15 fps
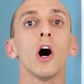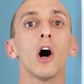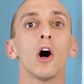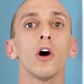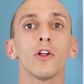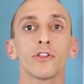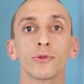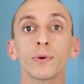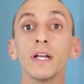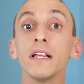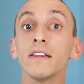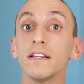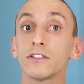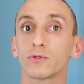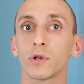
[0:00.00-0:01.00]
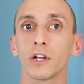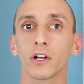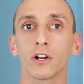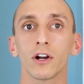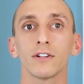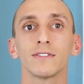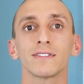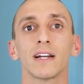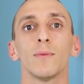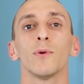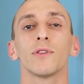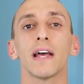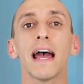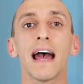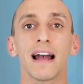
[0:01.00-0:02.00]
all three of these credit cards come
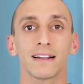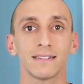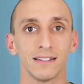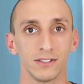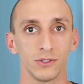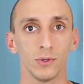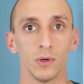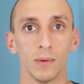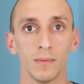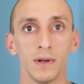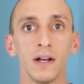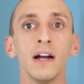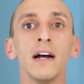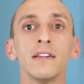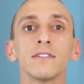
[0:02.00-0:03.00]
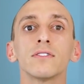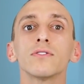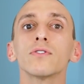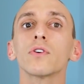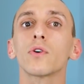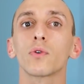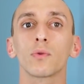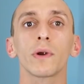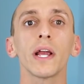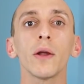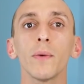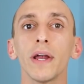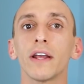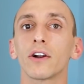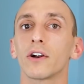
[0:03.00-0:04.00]
with access to them. And this is a great
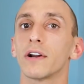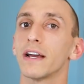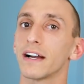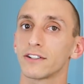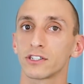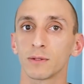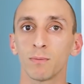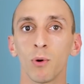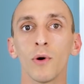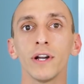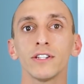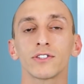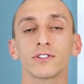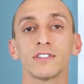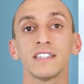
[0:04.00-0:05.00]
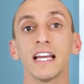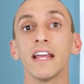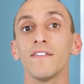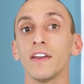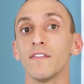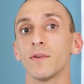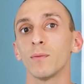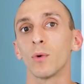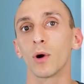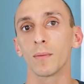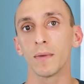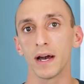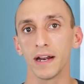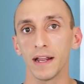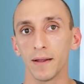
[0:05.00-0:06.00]
way to earn extra points or save even more
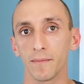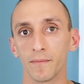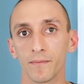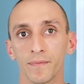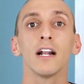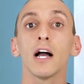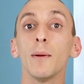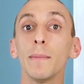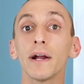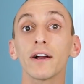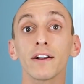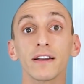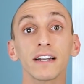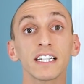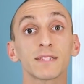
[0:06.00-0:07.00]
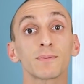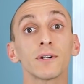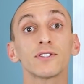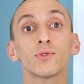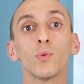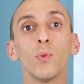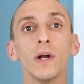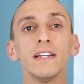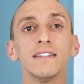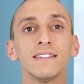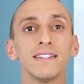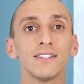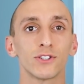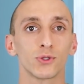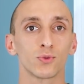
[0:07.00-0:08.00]
money. American Express wins
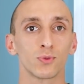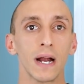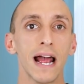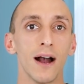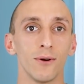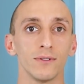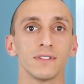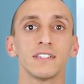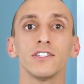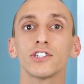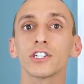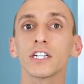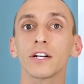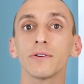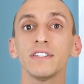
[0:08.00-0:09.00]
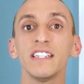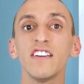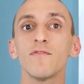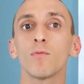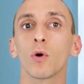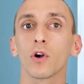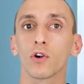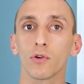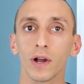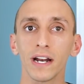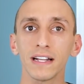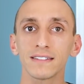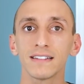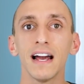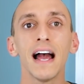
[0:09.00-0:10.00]
this round since you're going to receive more
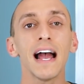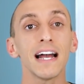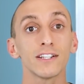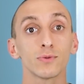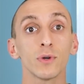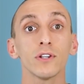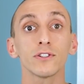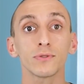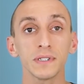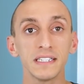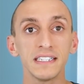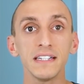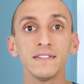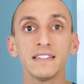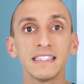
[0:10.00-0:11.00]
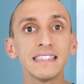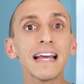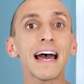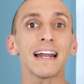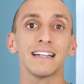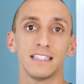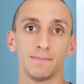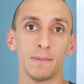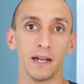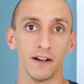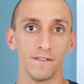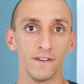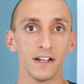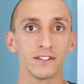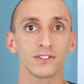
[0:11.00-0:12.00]
credits as well as receive status
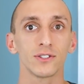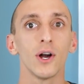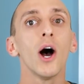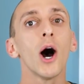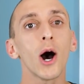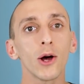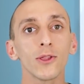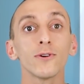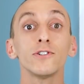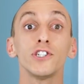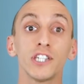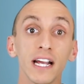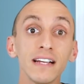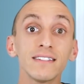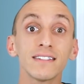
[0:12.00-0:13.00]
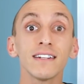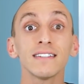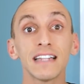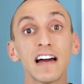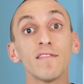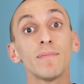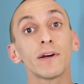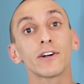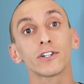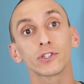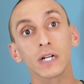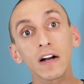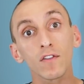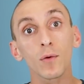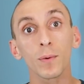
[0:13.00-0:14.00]
benefits although Chase does have better
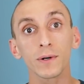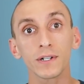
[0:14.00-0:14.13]
travel